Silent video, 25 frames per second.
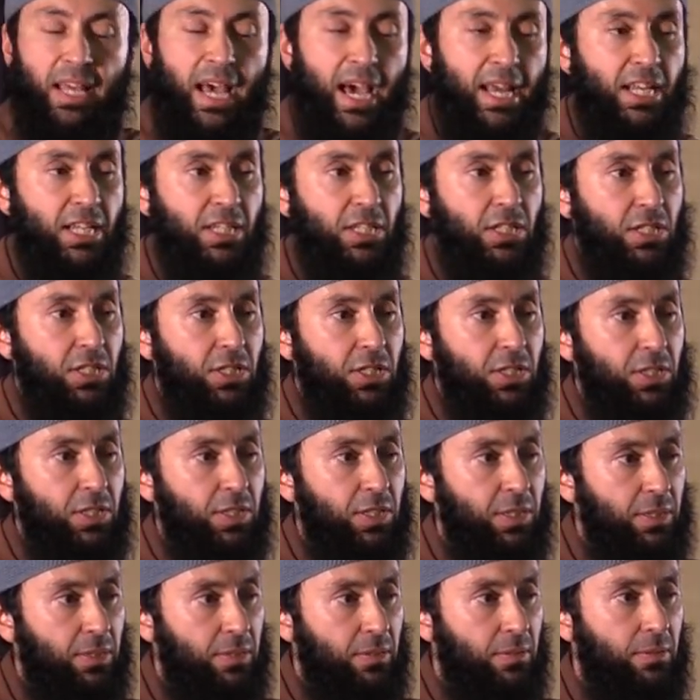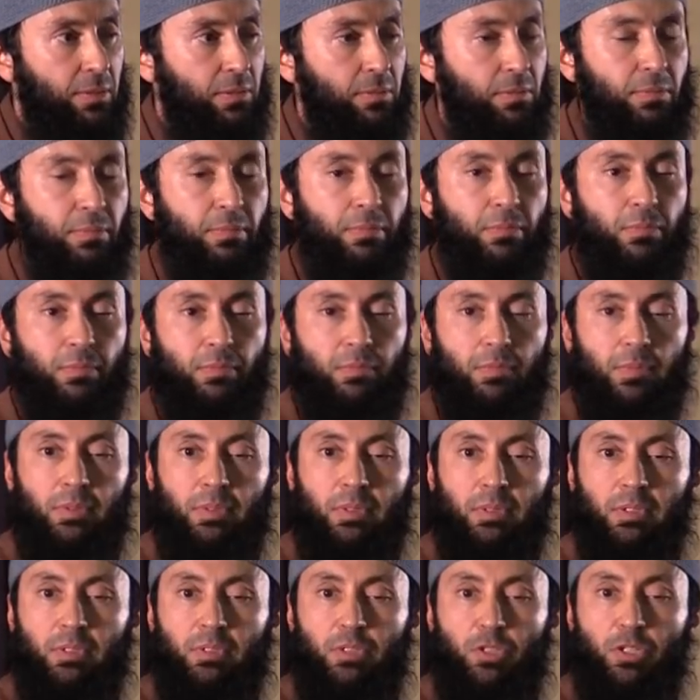that is
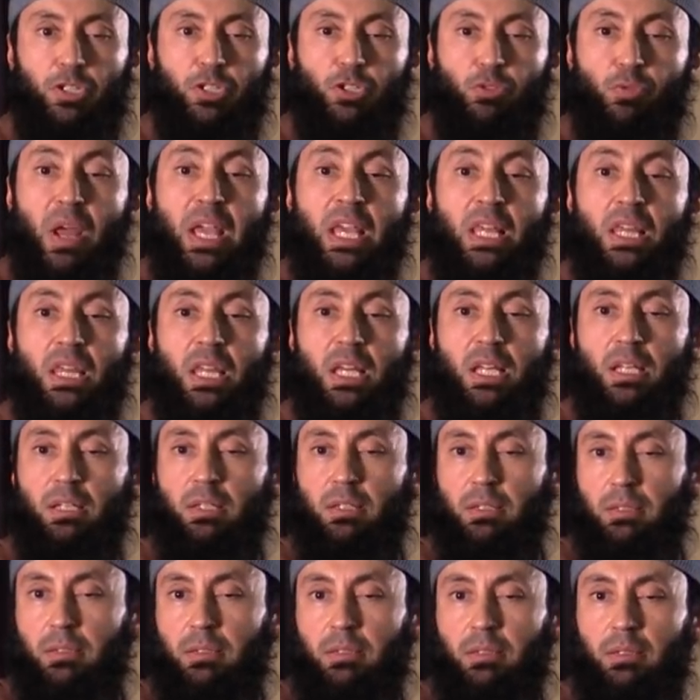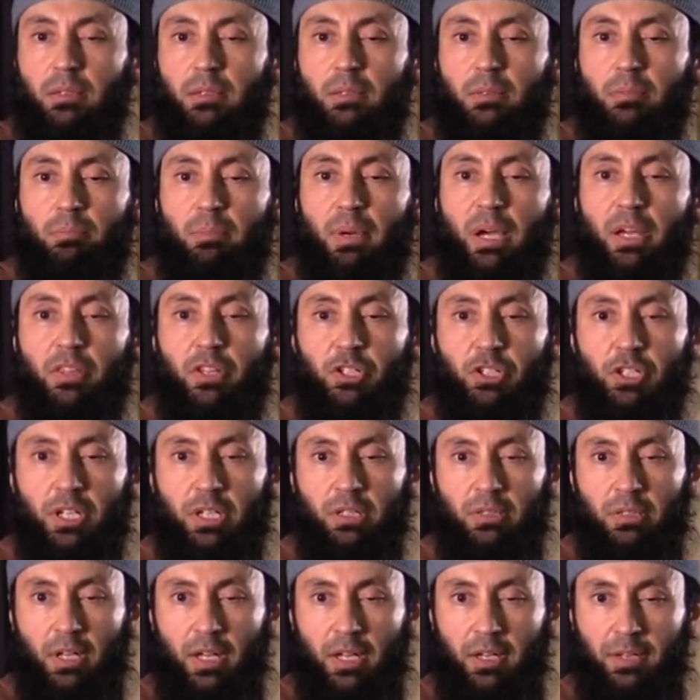strengthened by the
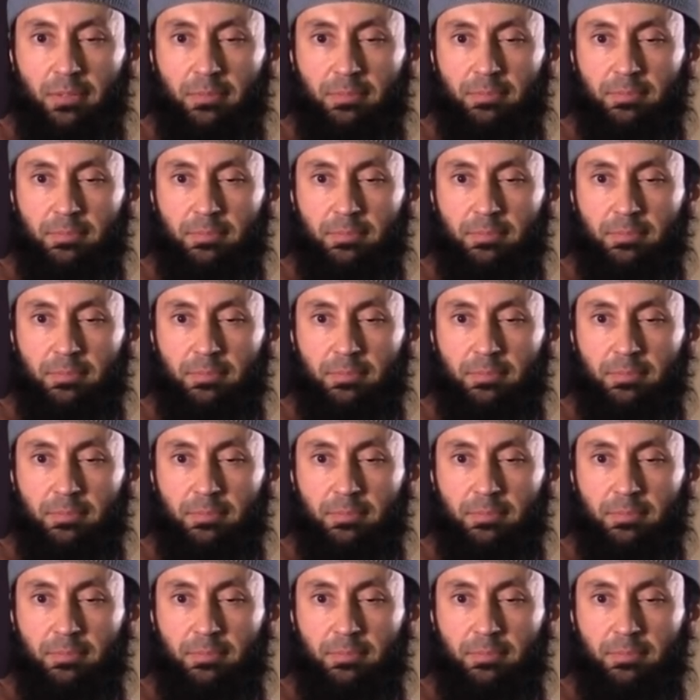shaitan.